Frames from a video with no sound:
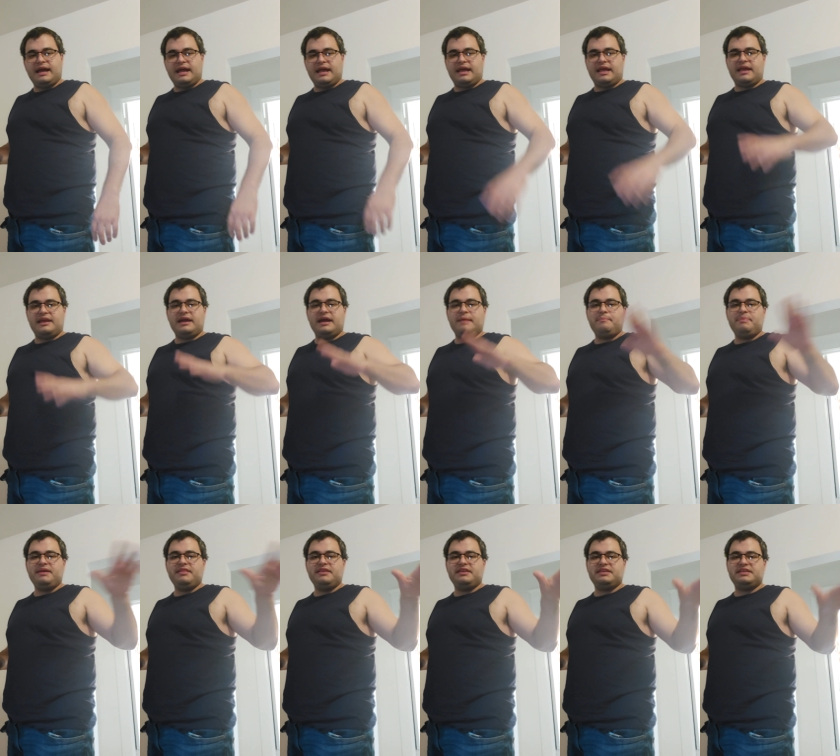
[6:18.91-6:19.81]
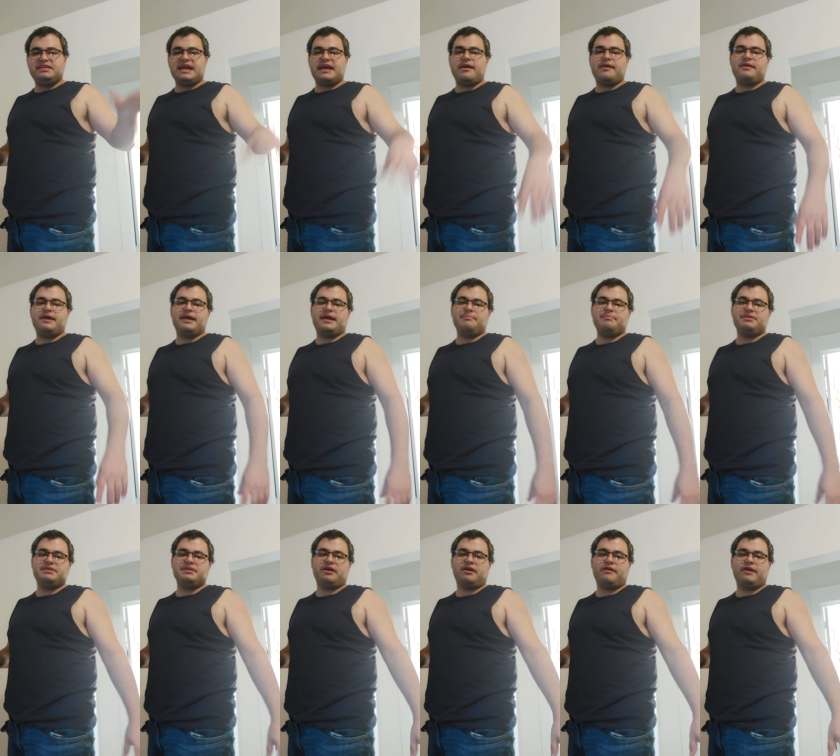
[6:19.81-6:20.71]
It cannot be this Saturday, I'm
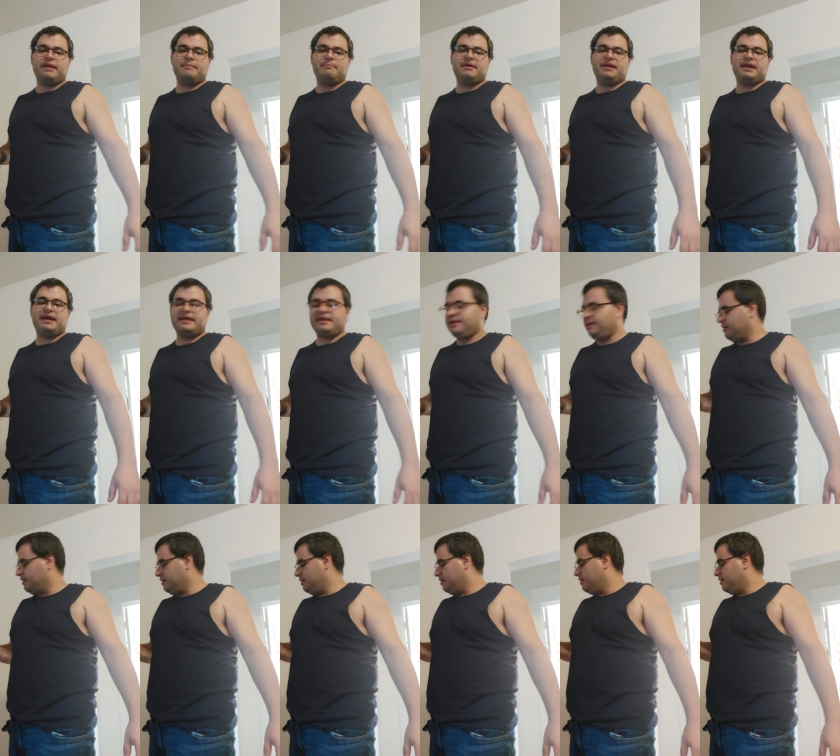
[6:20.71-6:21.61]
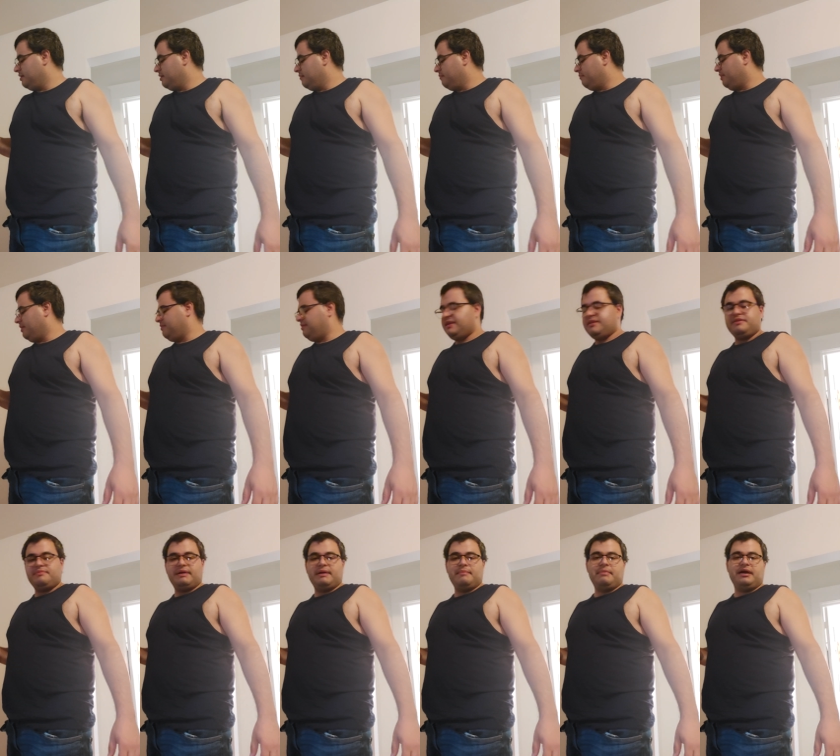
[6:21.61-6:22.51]
sorry, but I, but
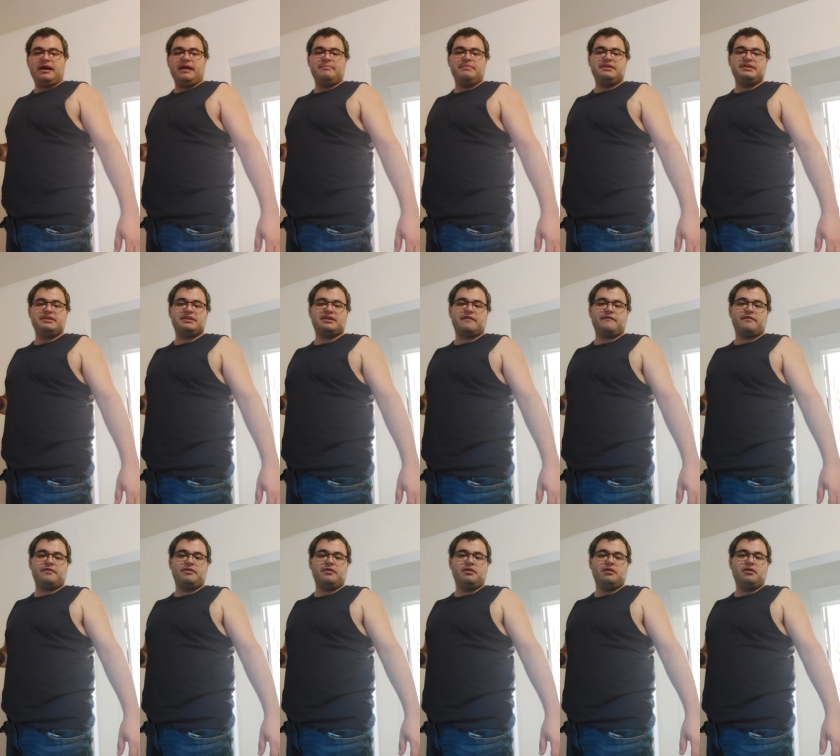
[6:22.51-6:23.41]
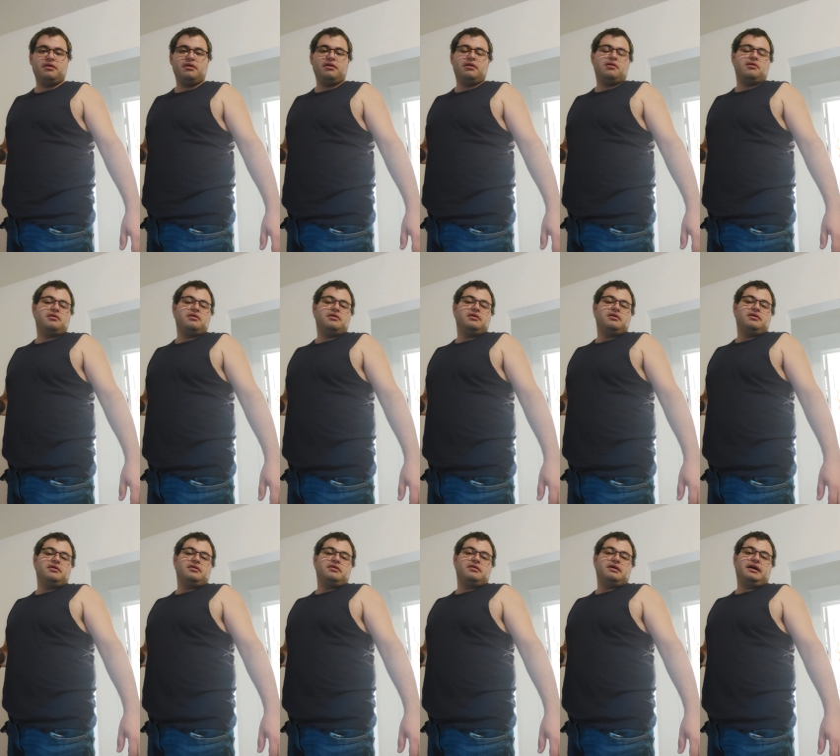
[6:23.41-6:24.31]
since my mom discovered
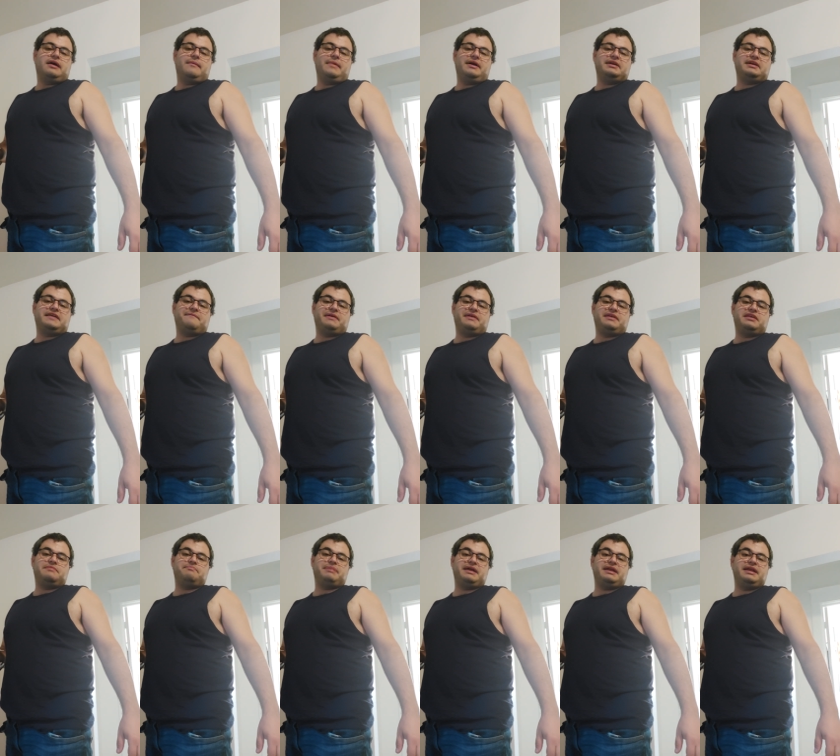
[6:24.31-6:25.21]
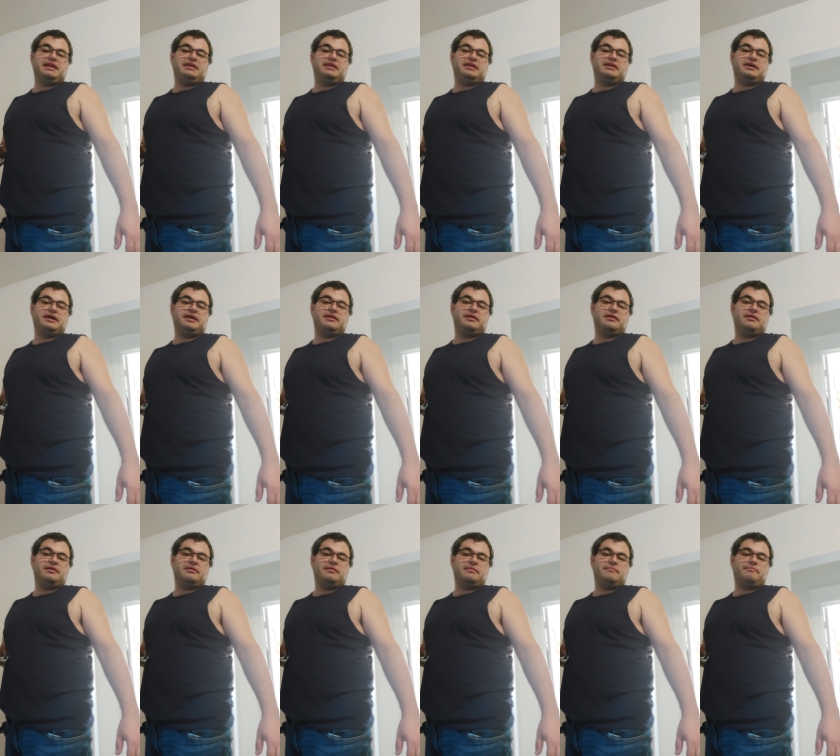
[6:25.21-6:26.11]
how much I've been spending tonight,
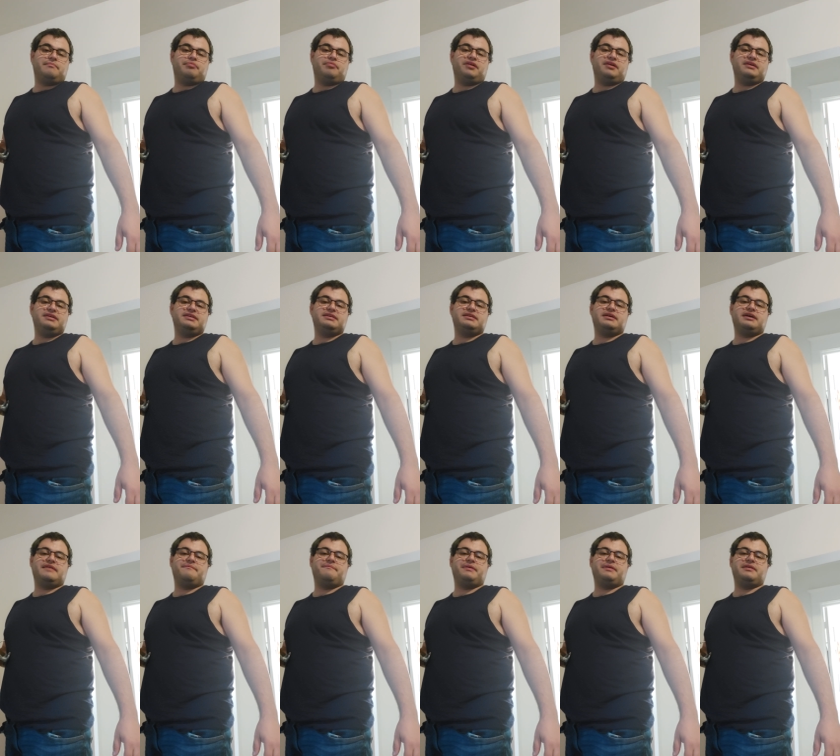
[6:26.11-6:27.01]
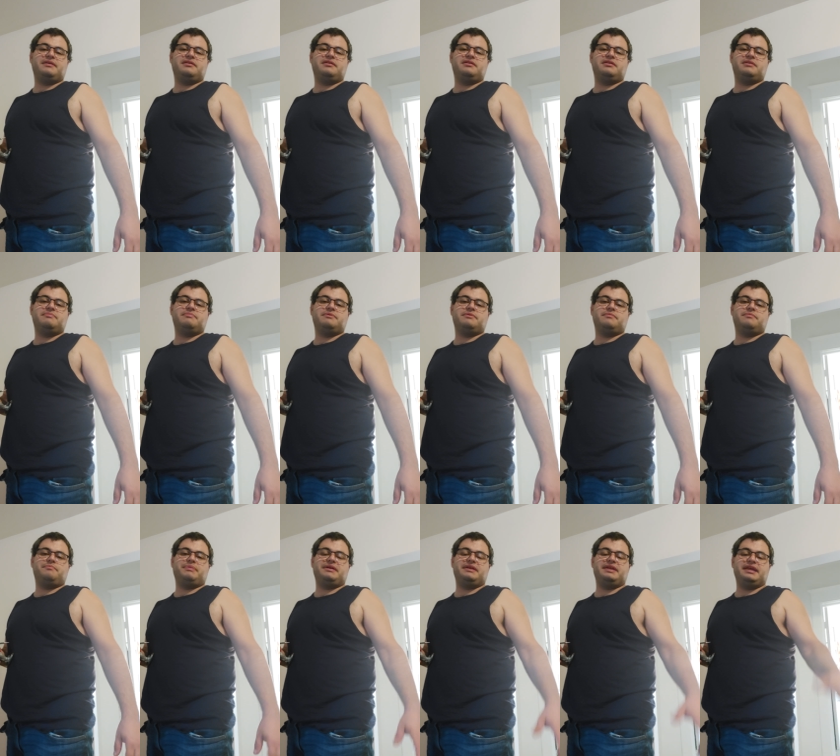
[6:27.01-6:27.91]
plus I've been
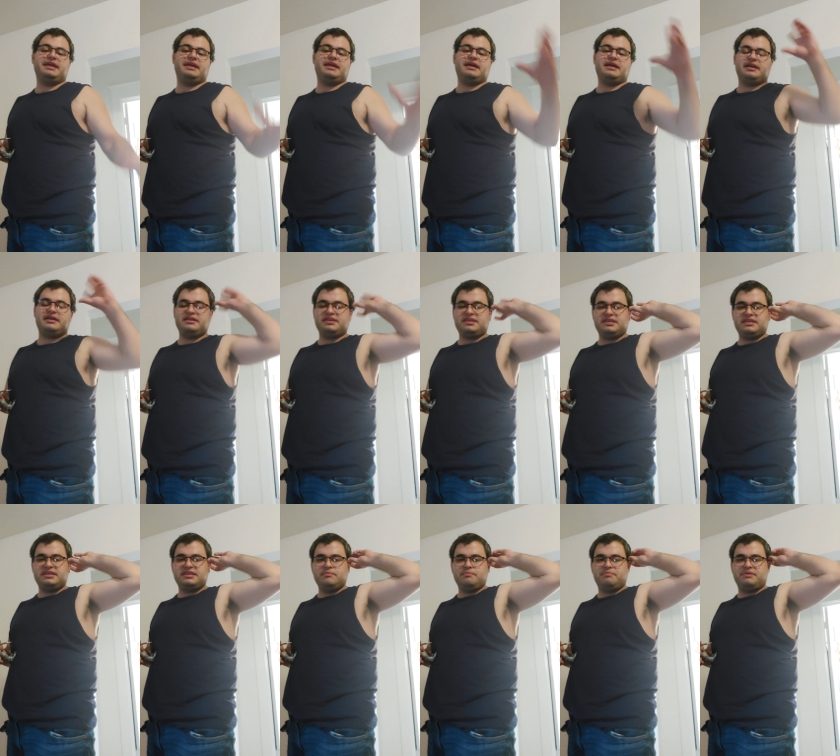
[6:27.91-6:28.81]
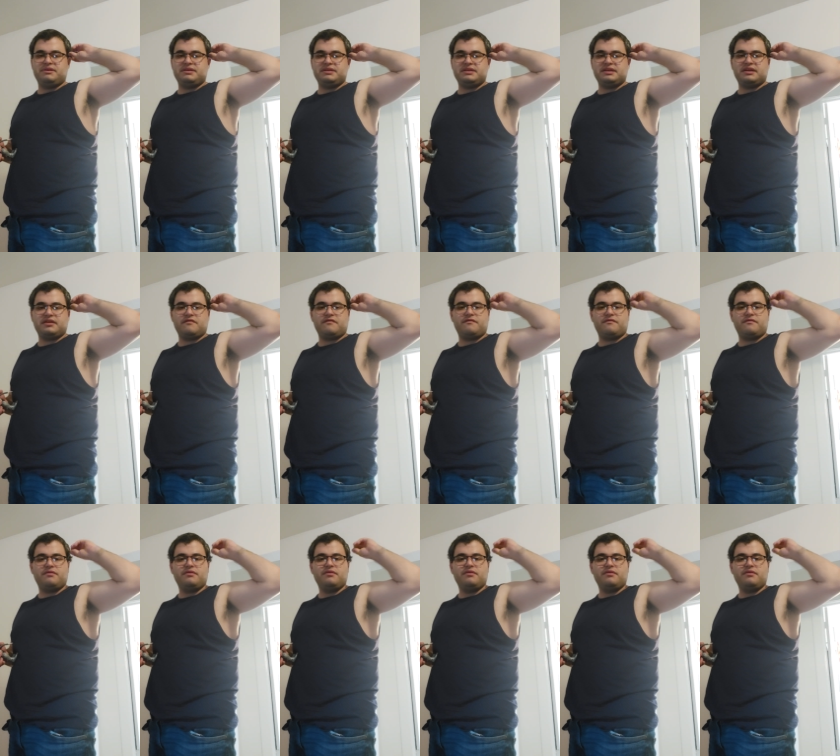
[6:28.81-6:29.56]
putting it on a super sticker